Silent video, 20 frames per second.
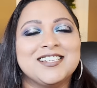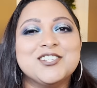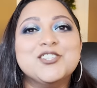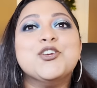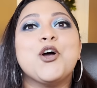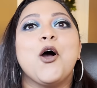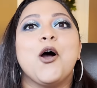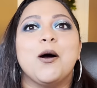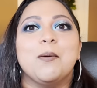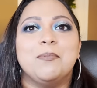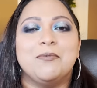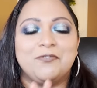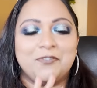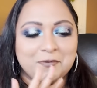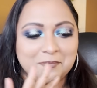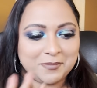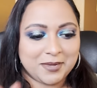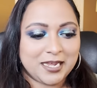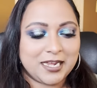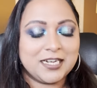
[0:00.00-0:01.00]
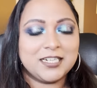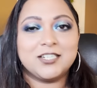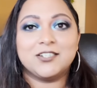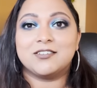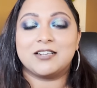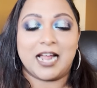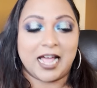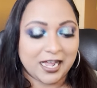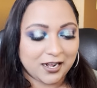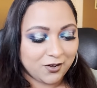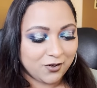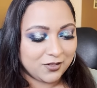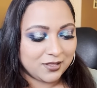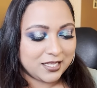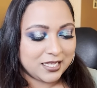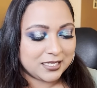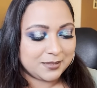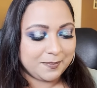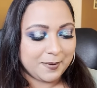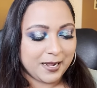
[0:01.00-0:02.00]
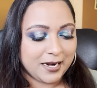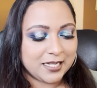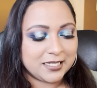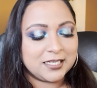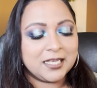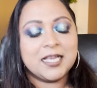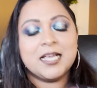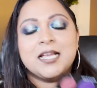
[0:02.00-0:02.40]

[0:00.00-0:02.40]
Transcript: job for me to rank all these palettes.